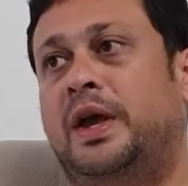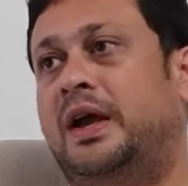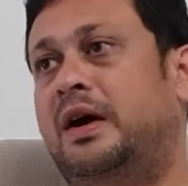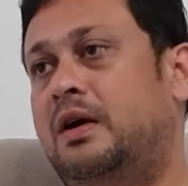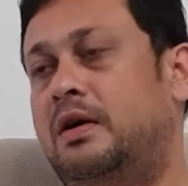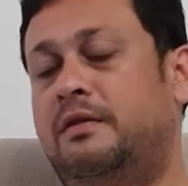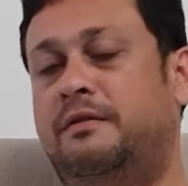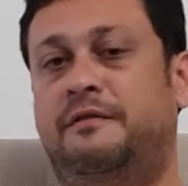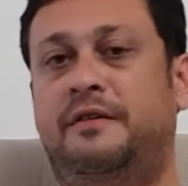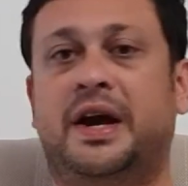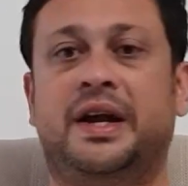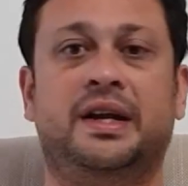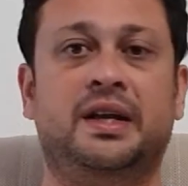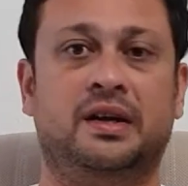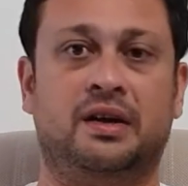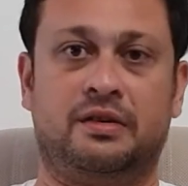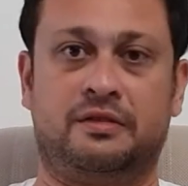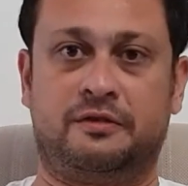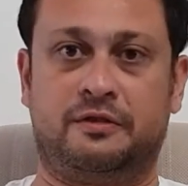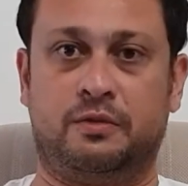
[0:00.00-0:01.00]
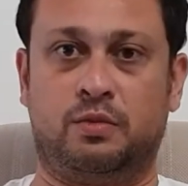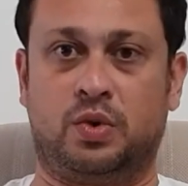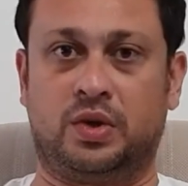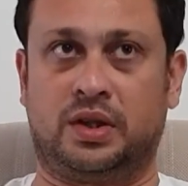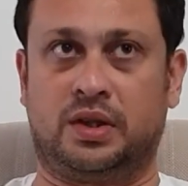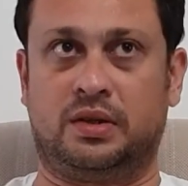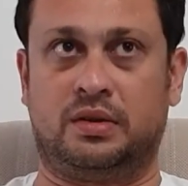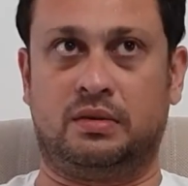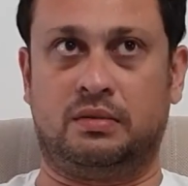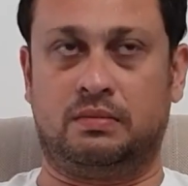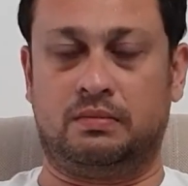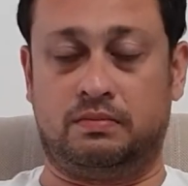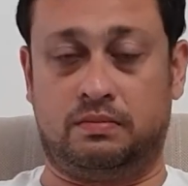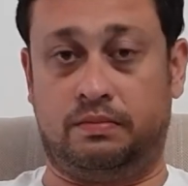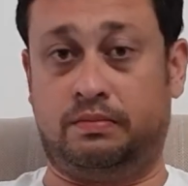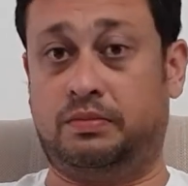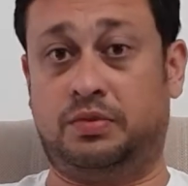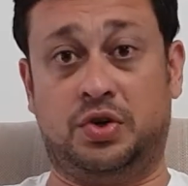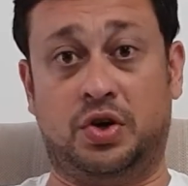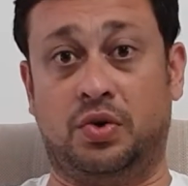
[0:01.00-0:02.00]
out, finding out from what
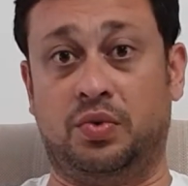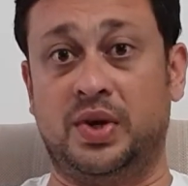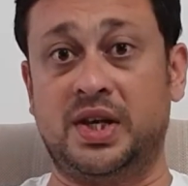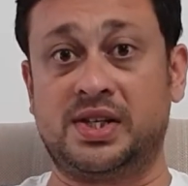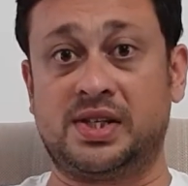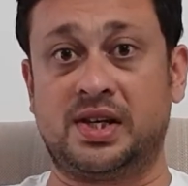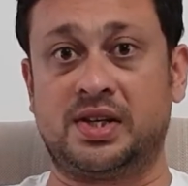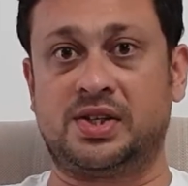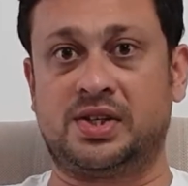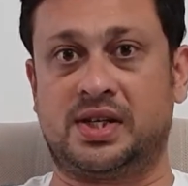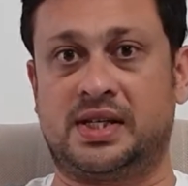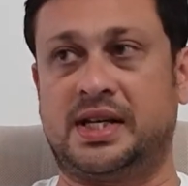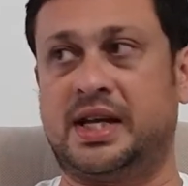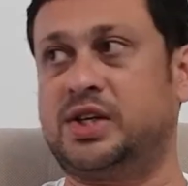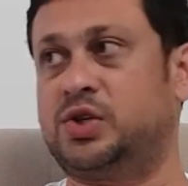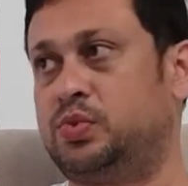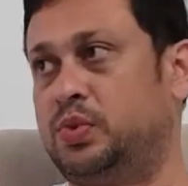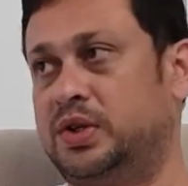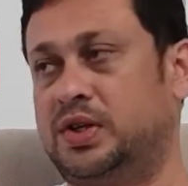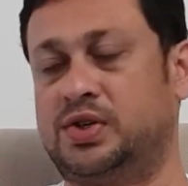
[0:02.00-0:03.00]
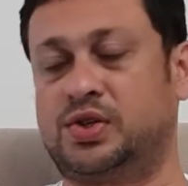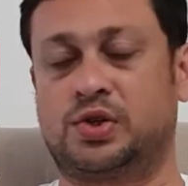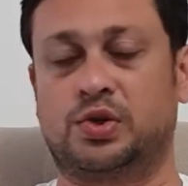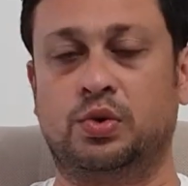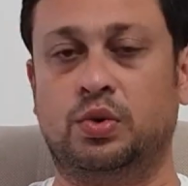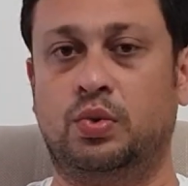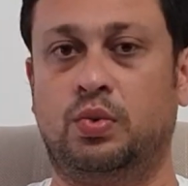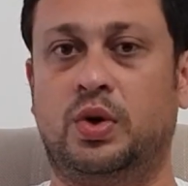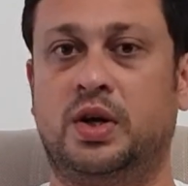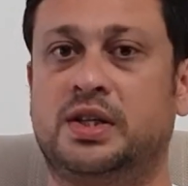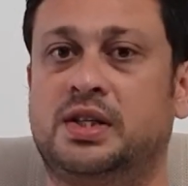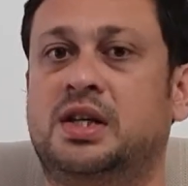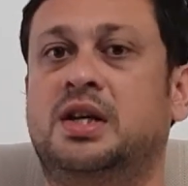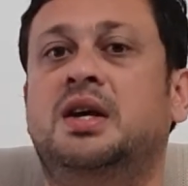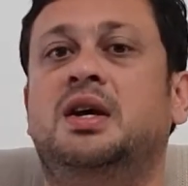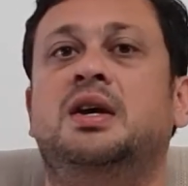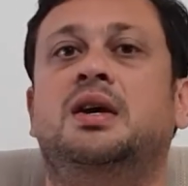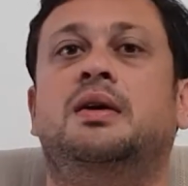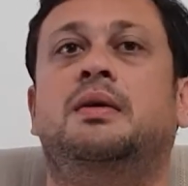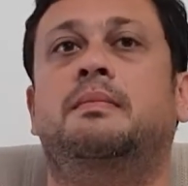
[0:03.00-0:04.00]
your research suggests what the school wants,
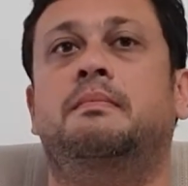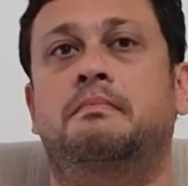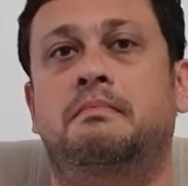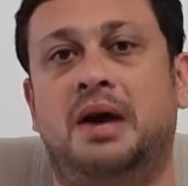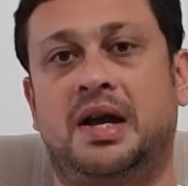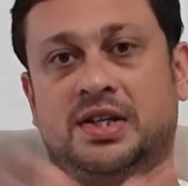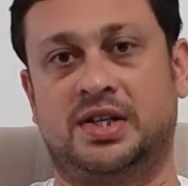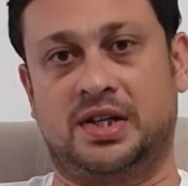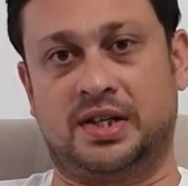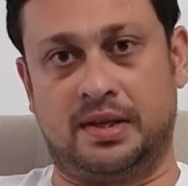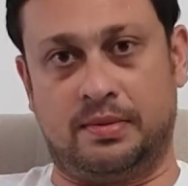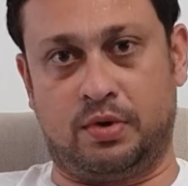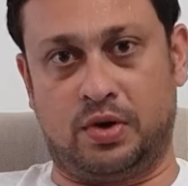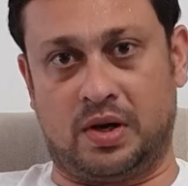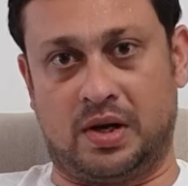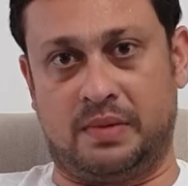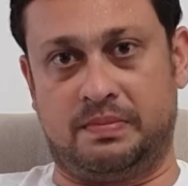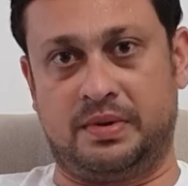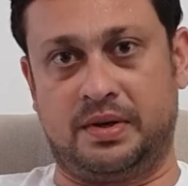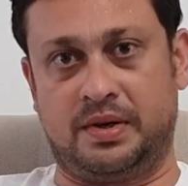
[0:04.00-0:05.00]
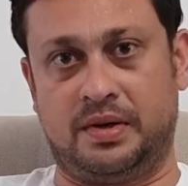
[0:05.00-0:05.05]
matching them all up.